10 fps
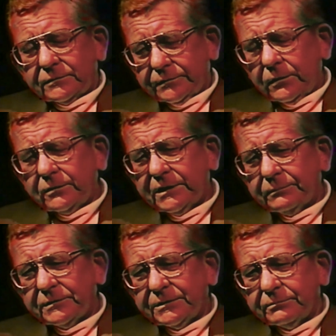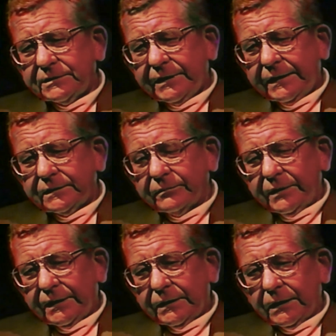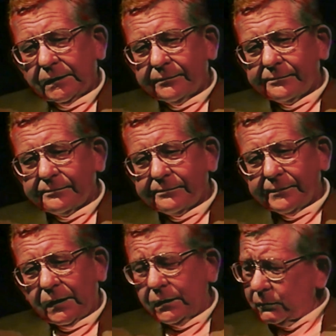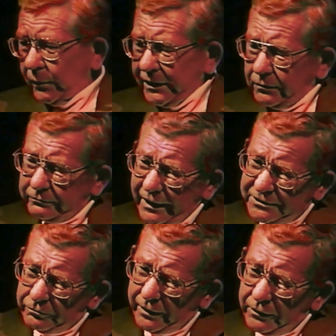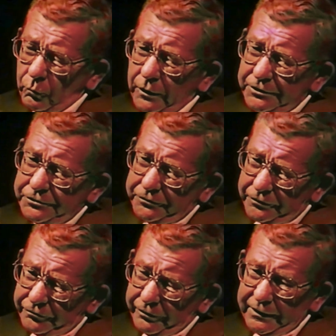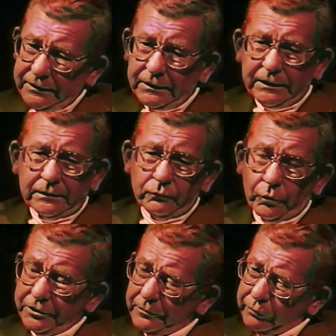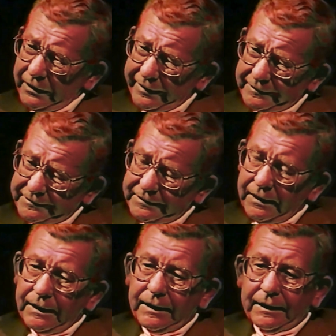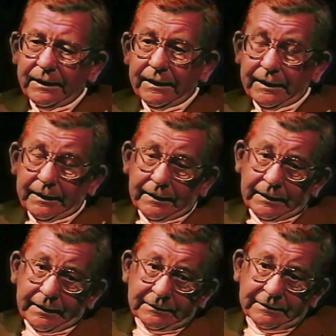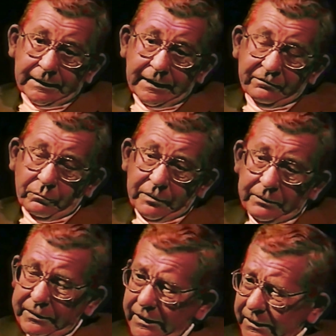were saying to me, "When are you graduating? What is your degree? And what are your plans?" And I said, "I have a